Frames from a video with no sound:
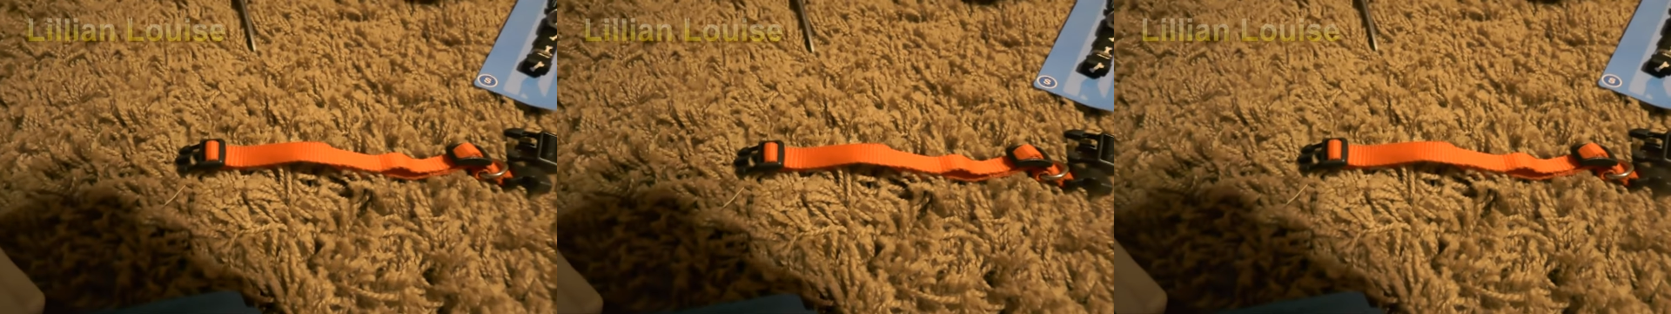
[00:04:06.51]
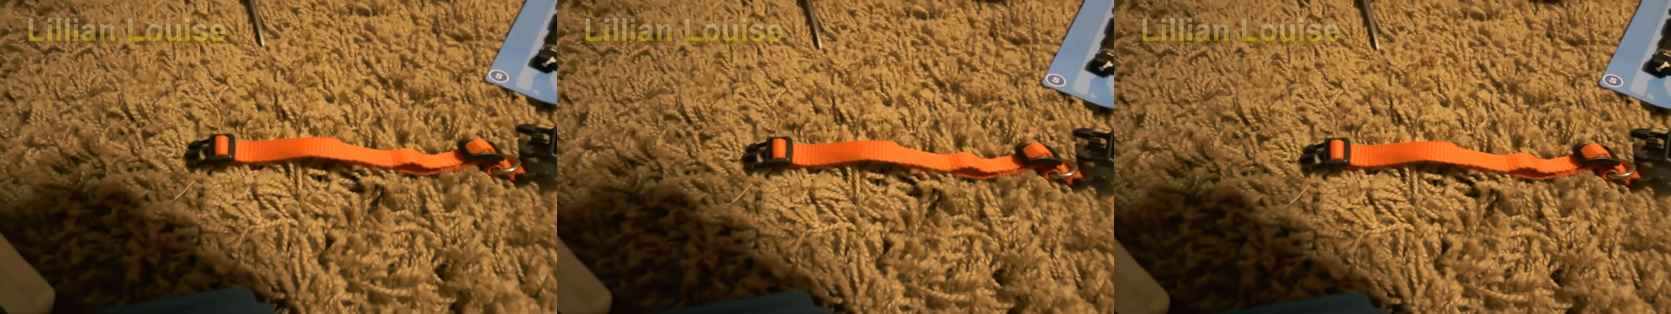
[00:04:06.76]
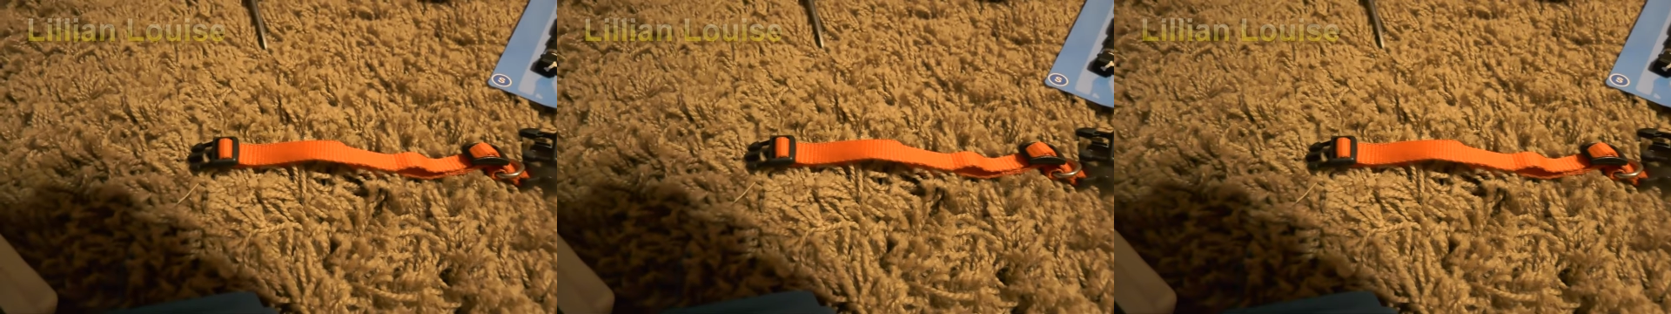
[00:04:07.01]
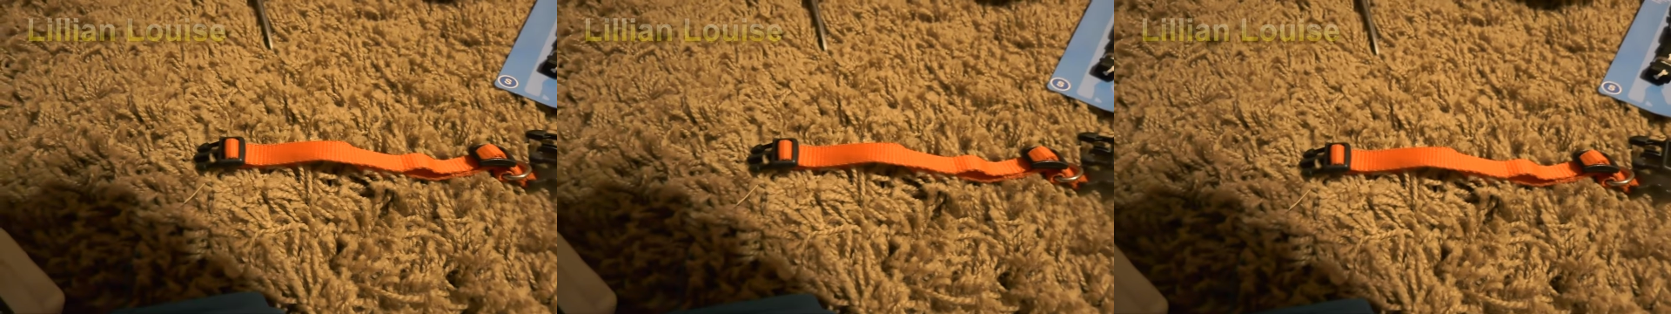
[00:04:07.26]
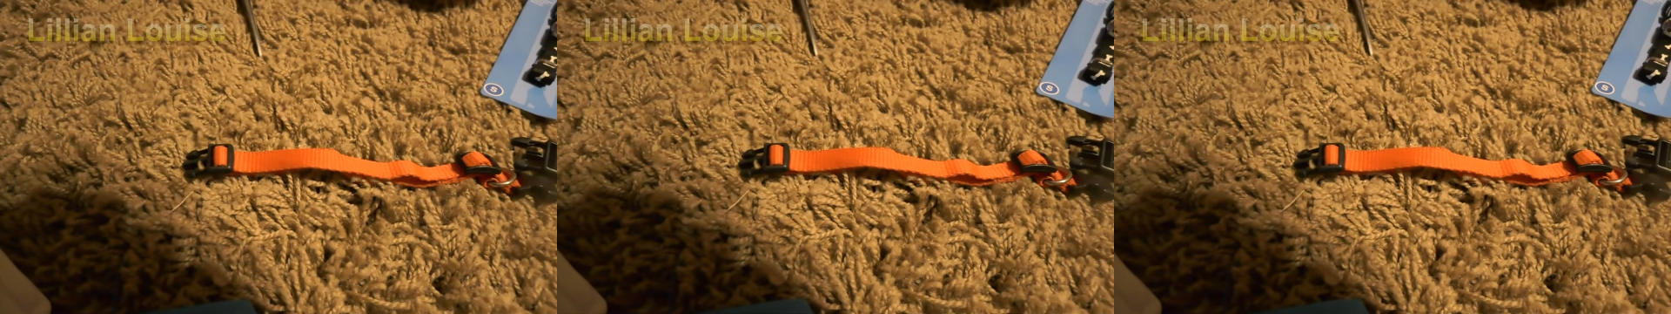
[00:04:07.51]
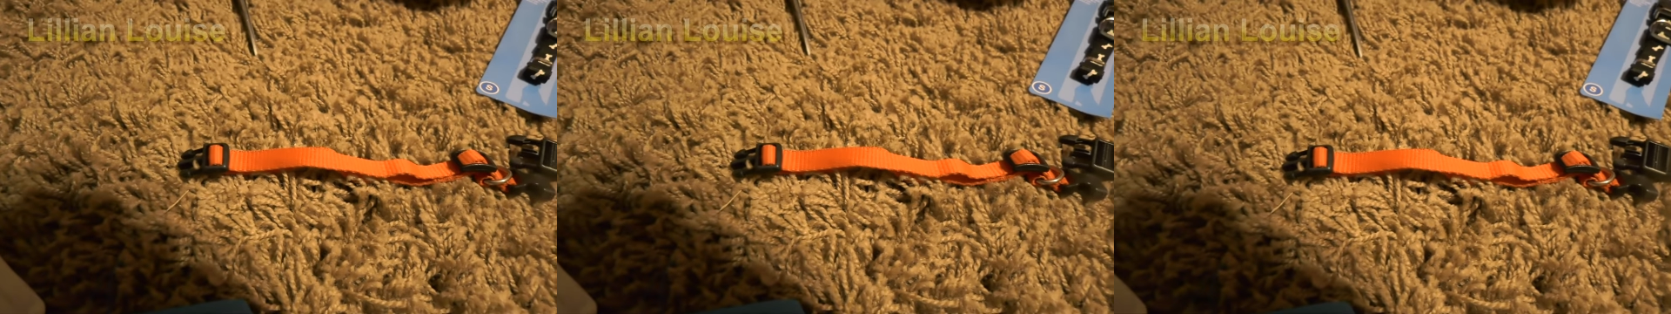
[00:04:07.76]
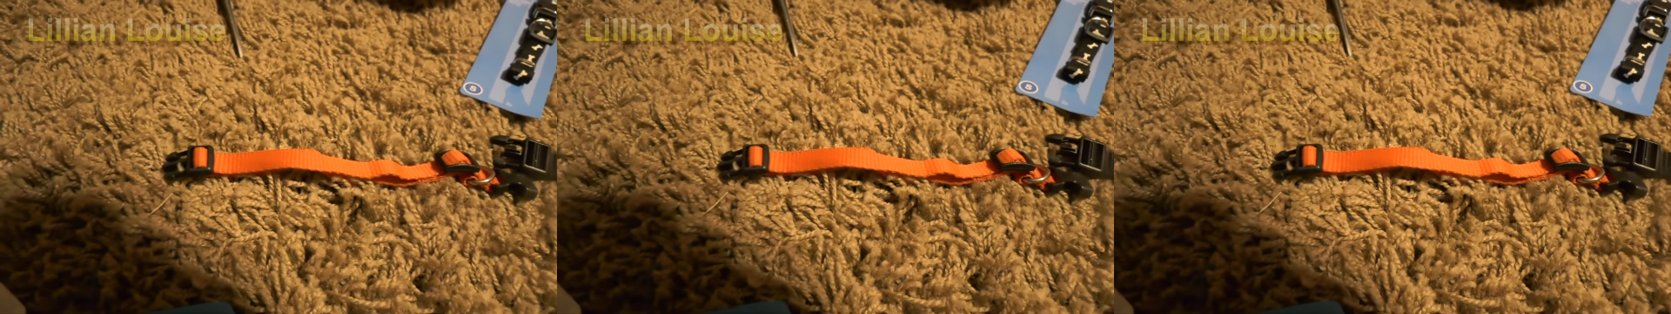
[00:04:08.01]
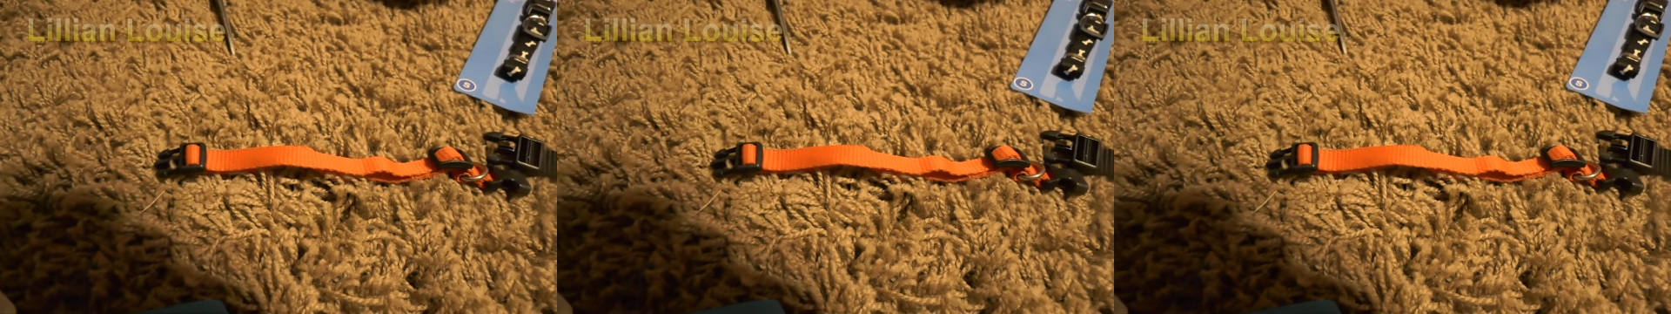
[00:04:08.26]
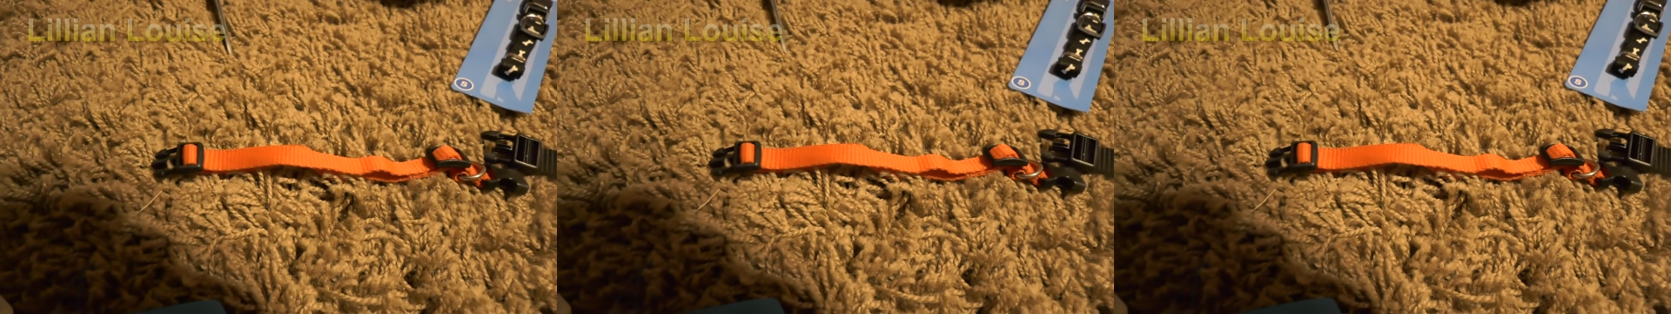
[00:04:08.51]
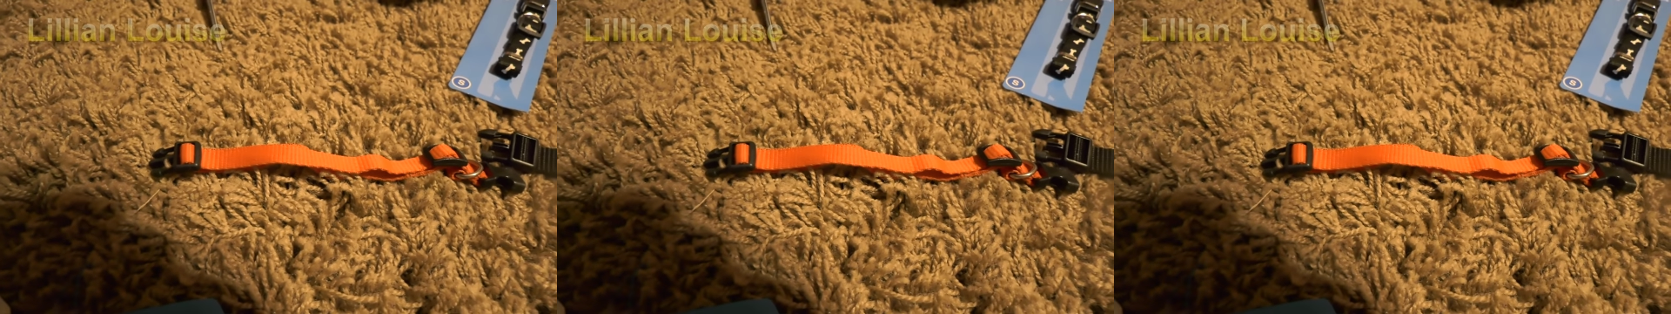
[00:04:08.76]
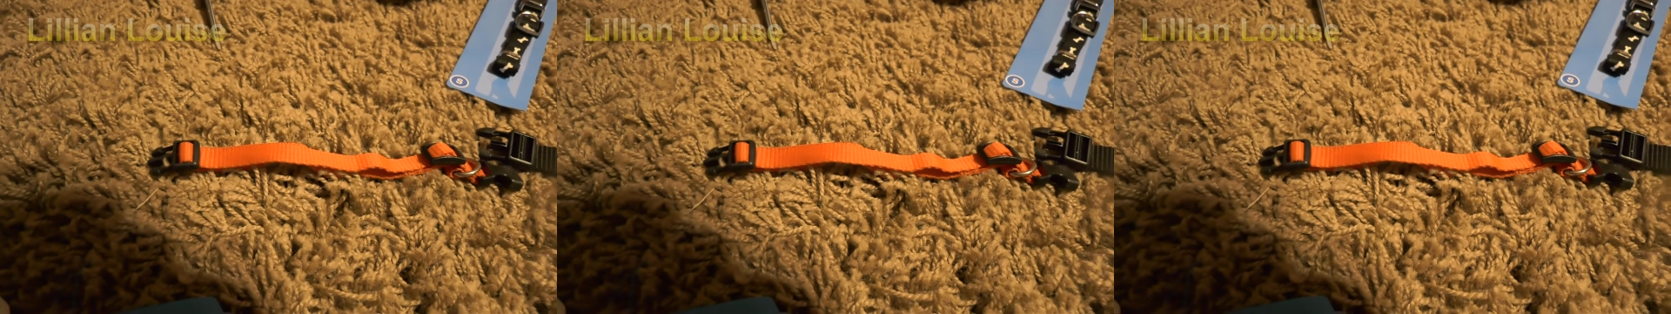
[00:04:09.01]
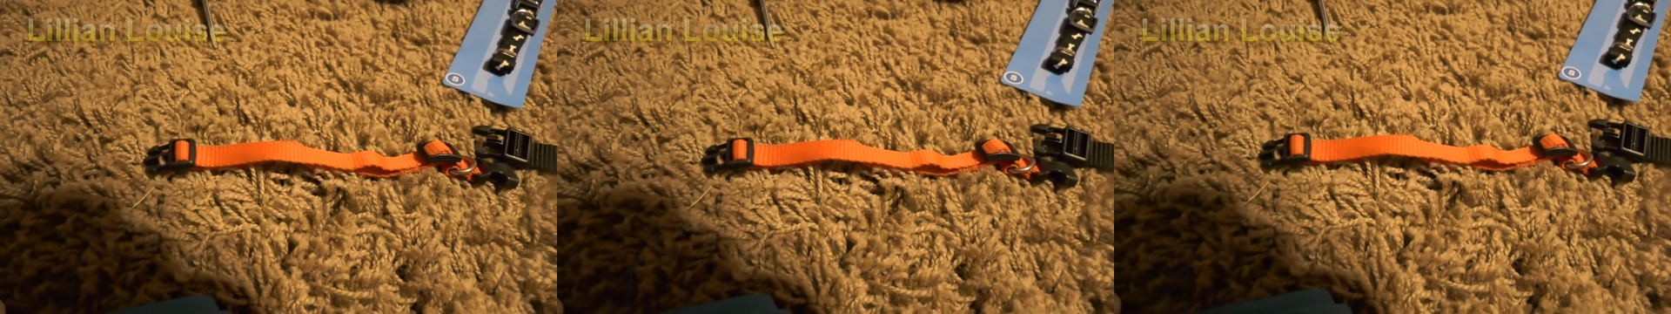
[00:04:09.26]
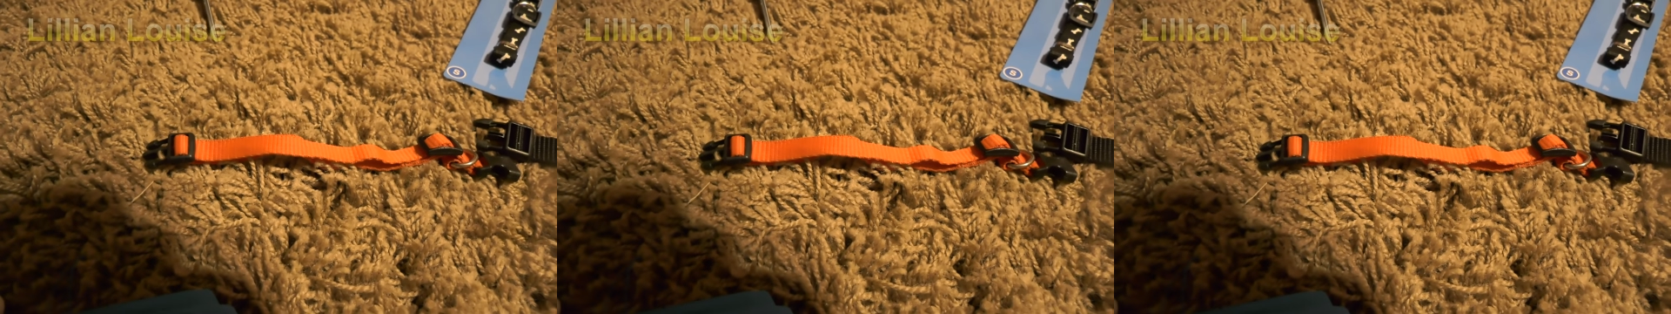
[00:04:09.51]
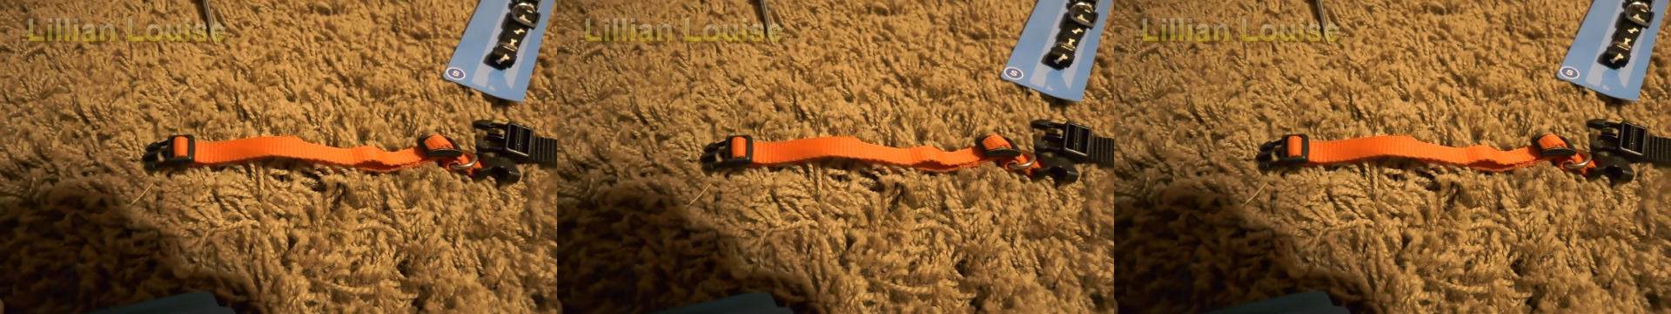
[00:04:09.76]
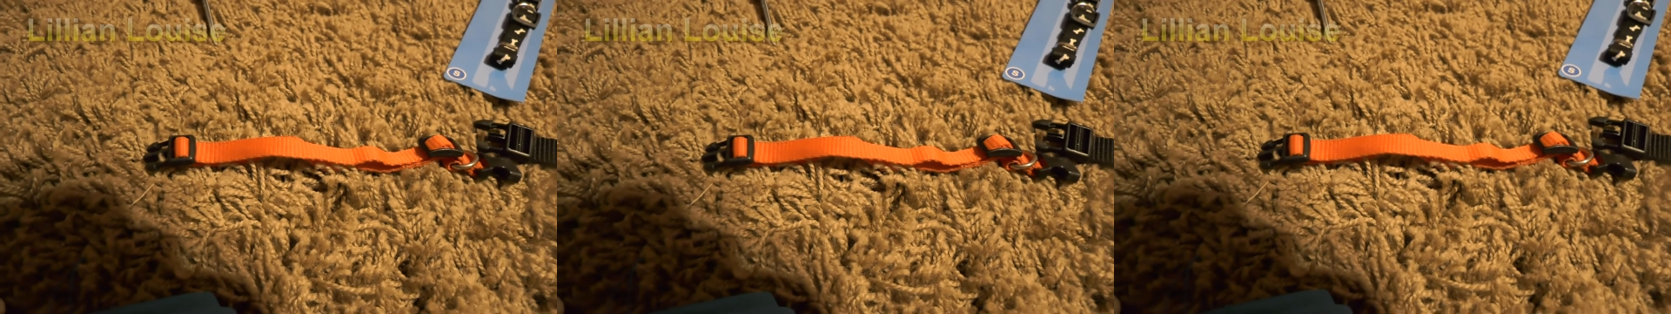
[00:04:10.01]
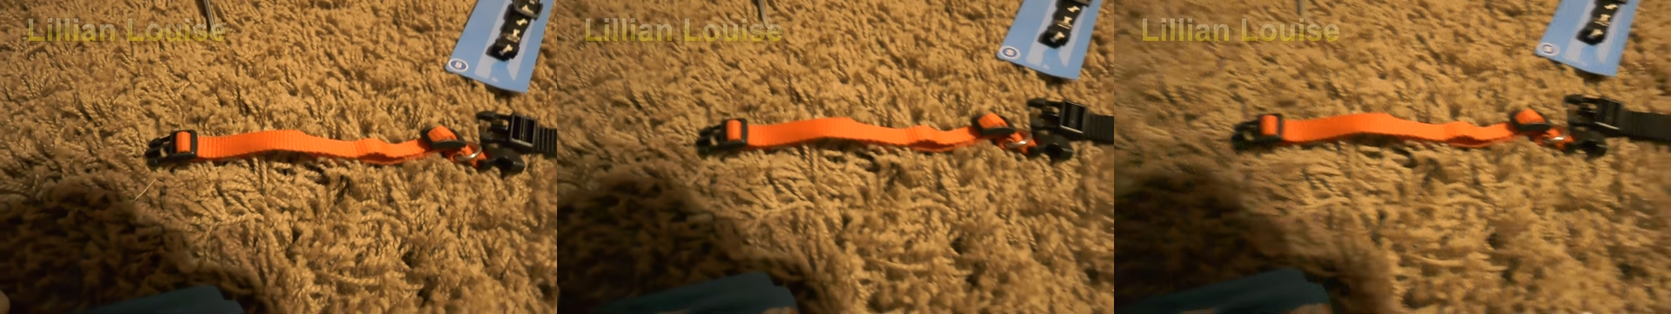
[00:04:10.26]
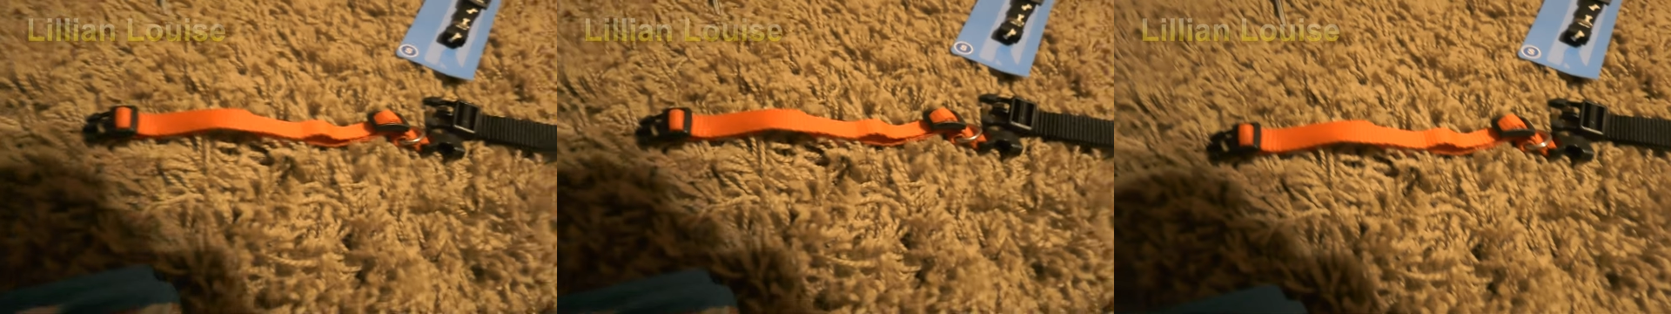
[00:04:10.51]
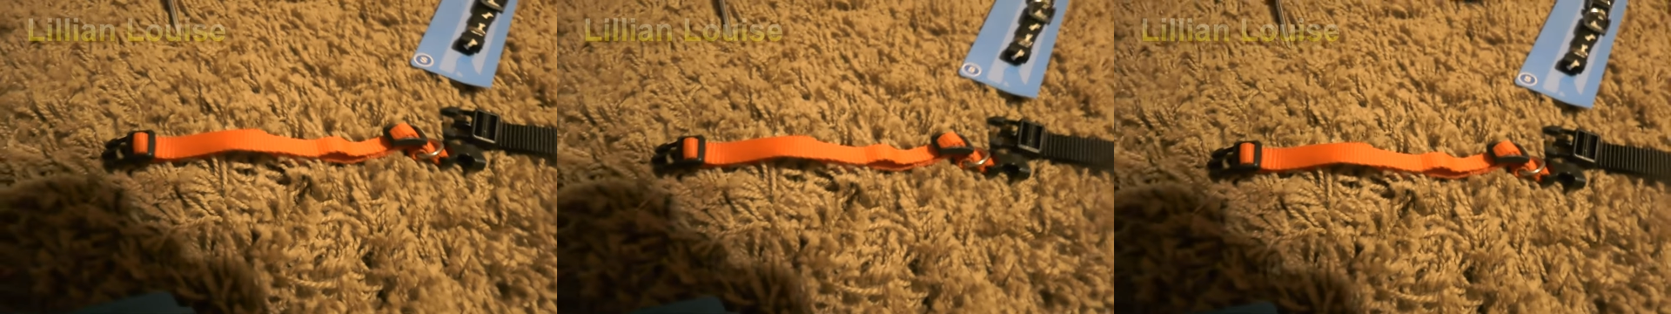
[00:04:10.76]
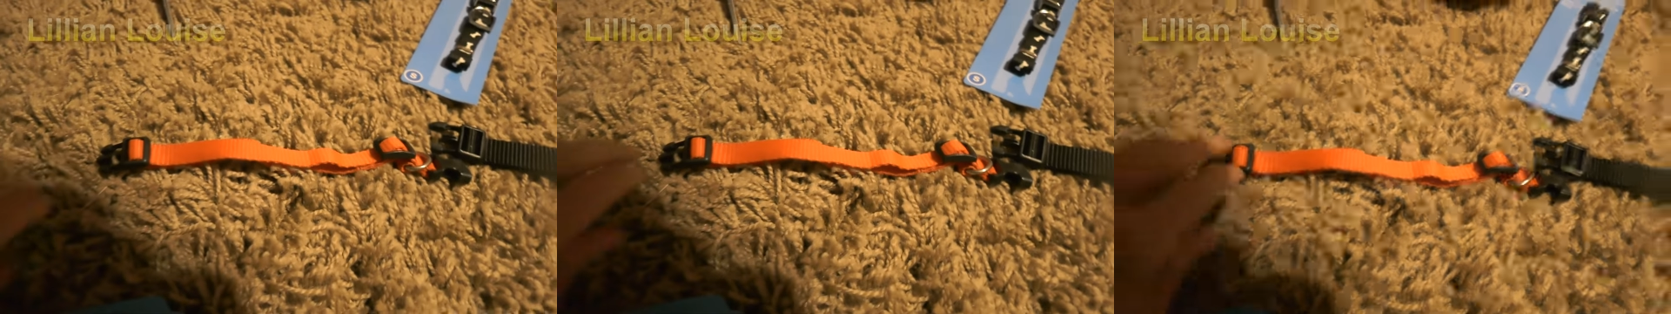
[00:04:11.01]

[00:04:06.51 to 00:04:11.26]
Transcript: [unreadable: no face in view]